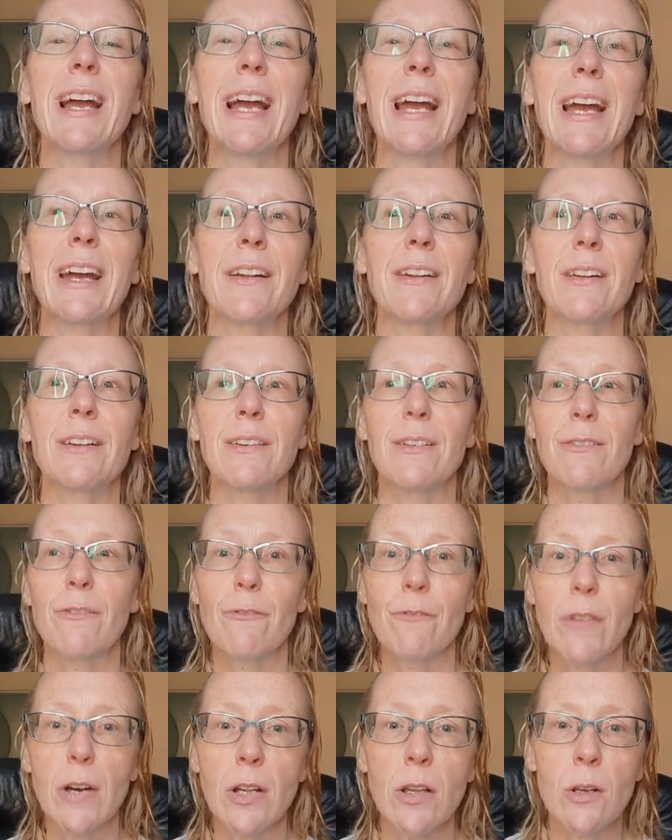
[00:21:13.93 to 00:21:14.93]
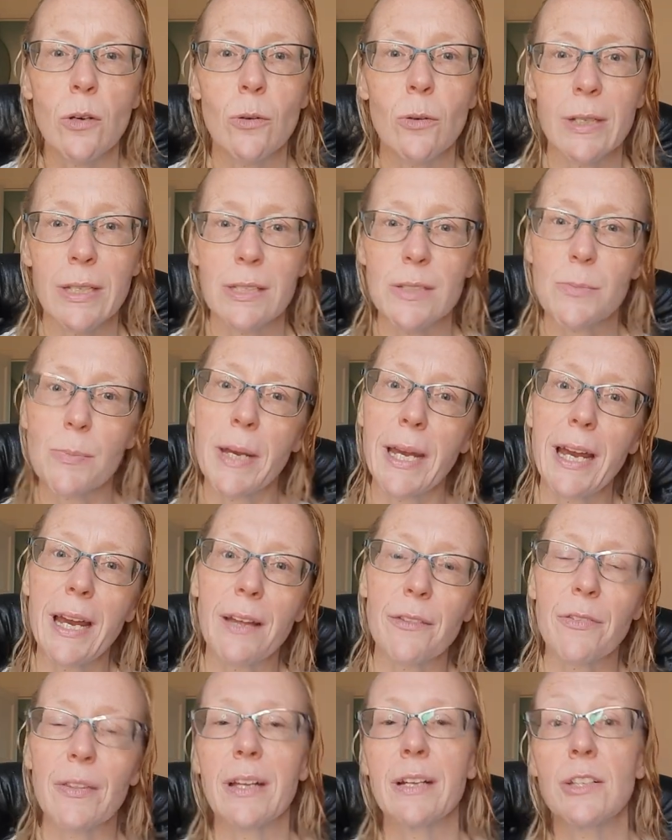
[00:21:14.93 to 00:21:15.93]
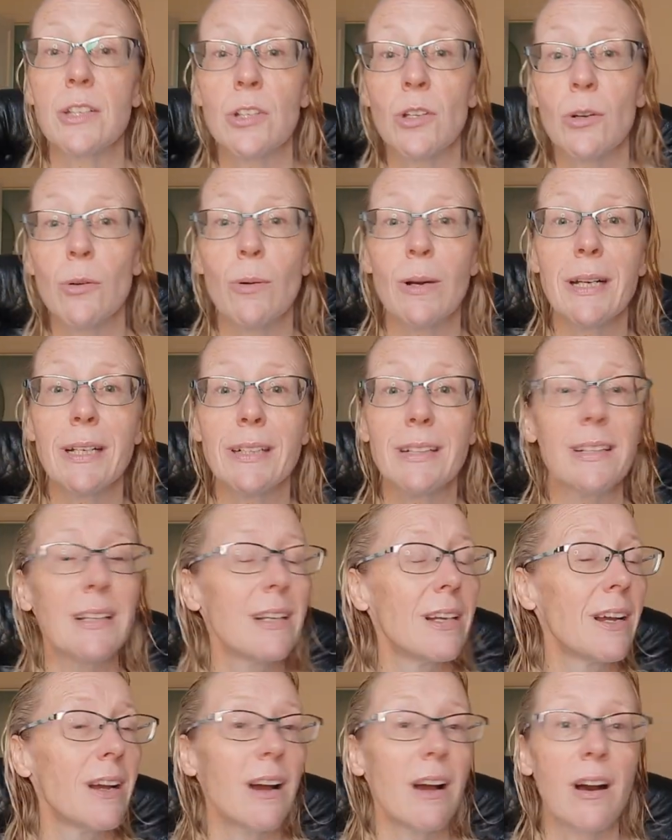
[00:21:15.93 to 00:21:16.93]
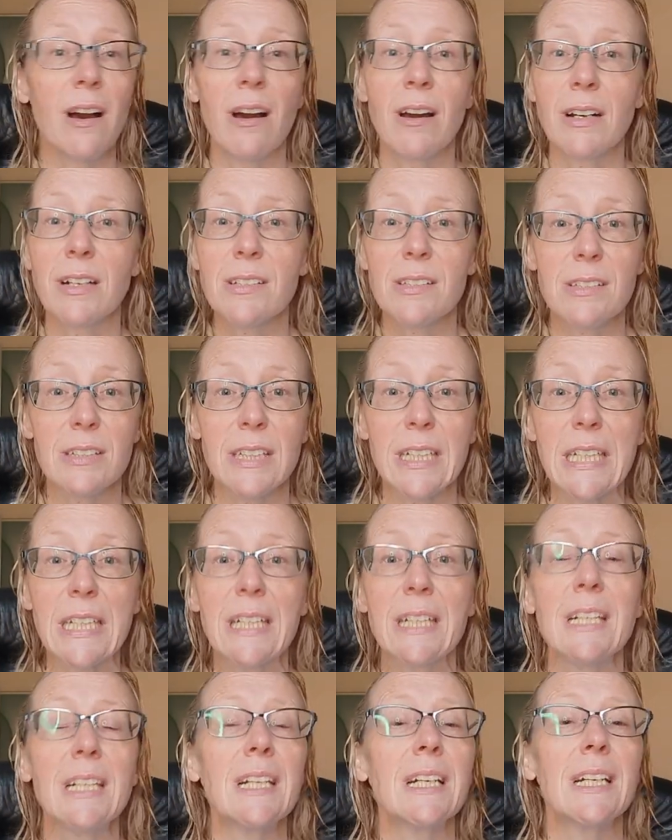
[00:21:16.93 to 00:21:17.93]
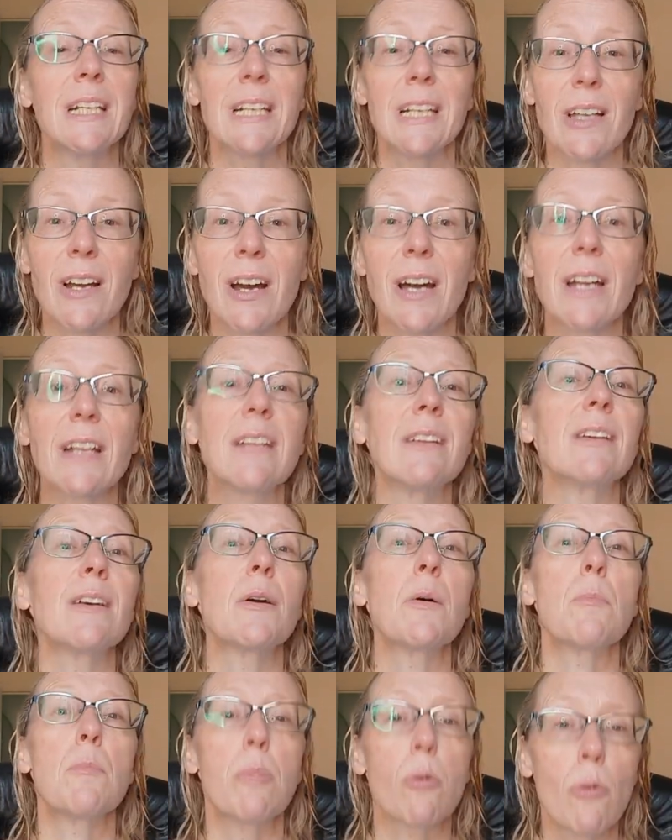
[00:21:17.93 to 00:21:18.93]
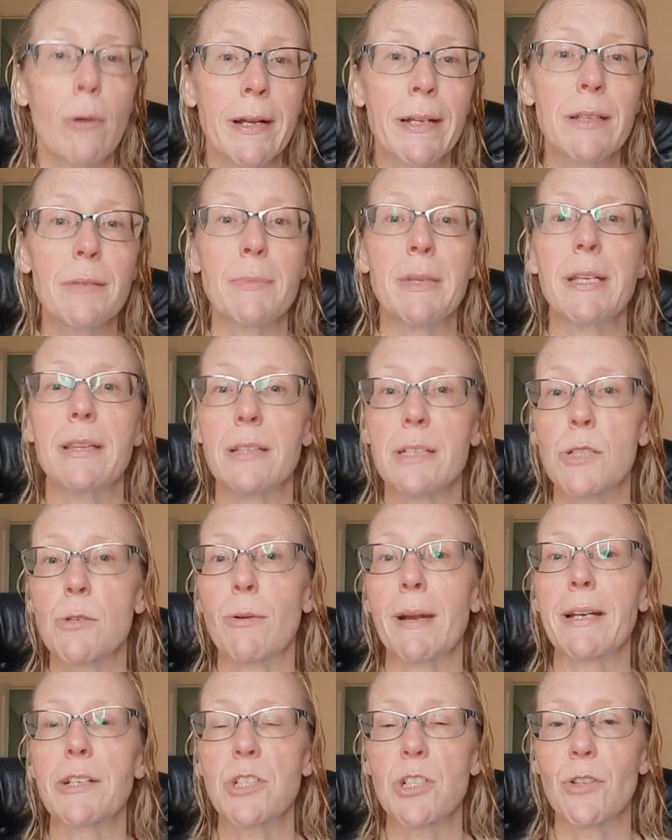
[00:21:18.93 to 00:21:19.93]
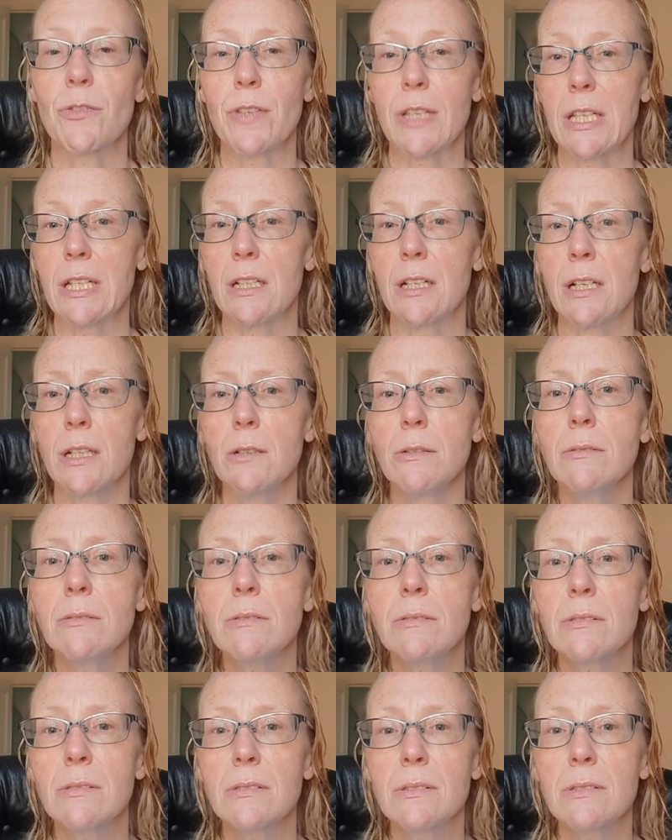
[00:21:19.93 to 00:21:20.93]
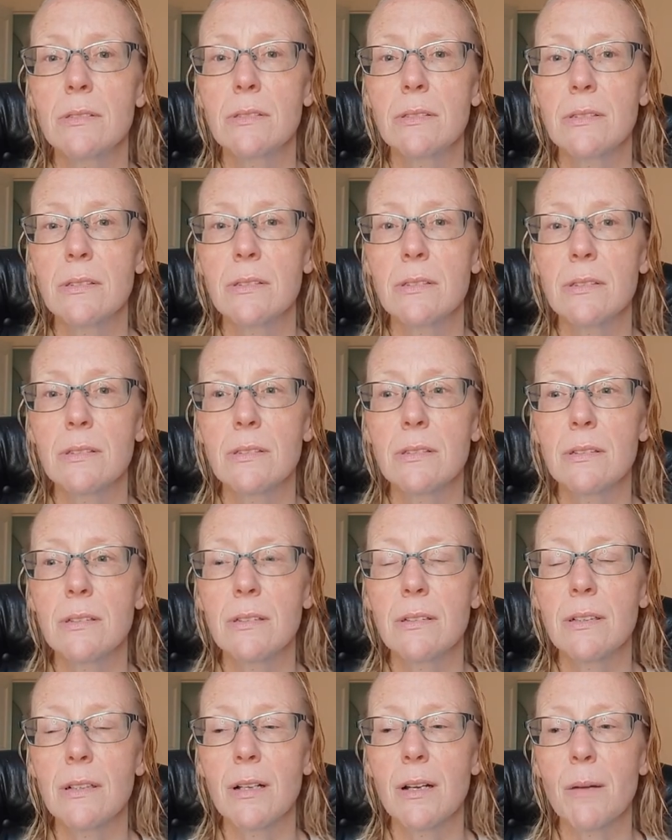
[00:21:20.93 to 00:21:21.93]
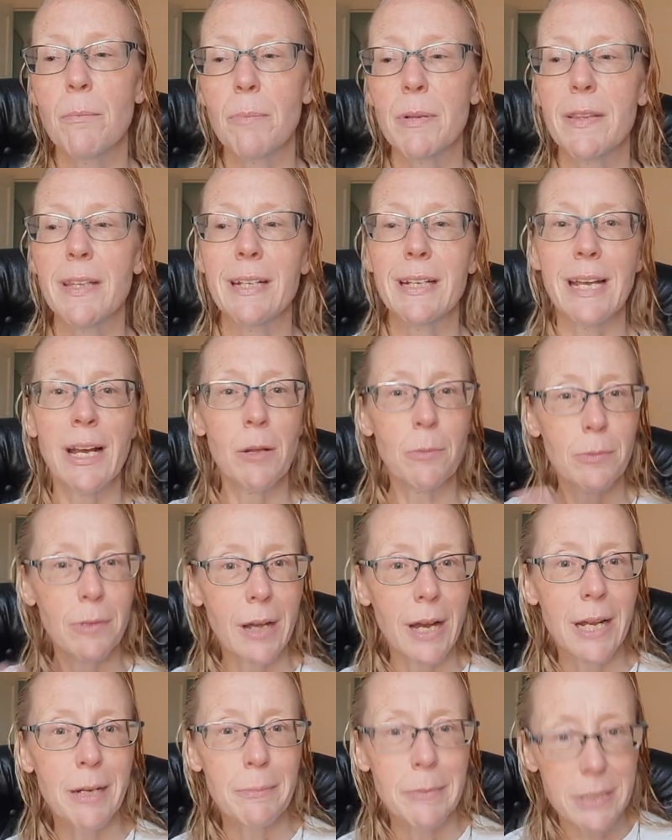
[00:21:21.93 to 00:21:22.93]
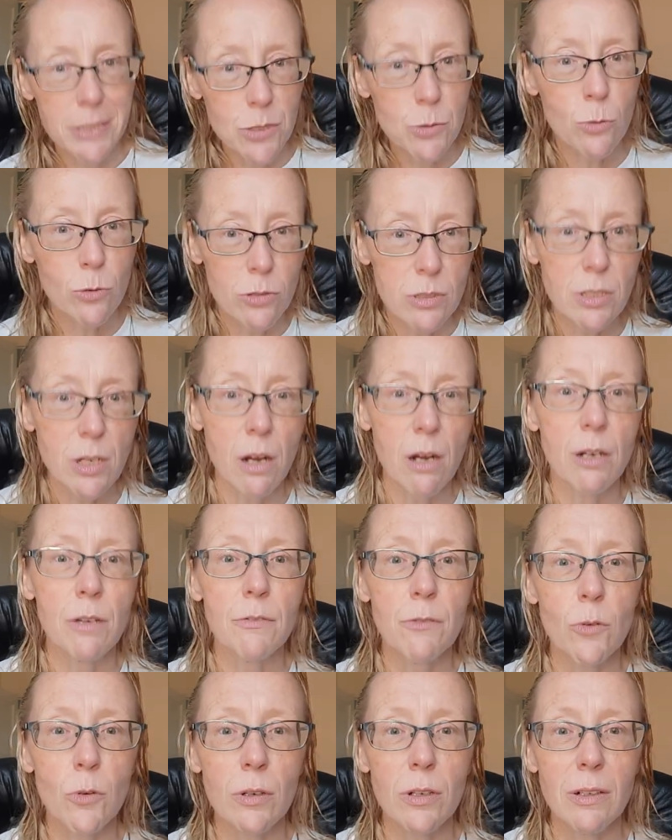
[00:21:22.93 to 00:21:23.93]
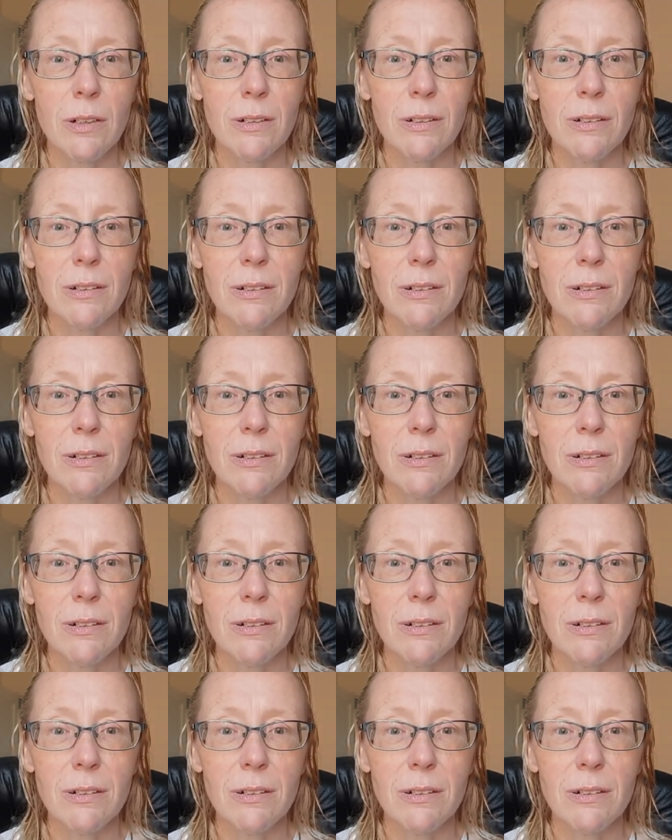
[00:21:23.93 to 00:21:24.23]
and follow his path. And you know what? Honestly, God pointed me in the direction of keto, but then helped guide me towards carnivore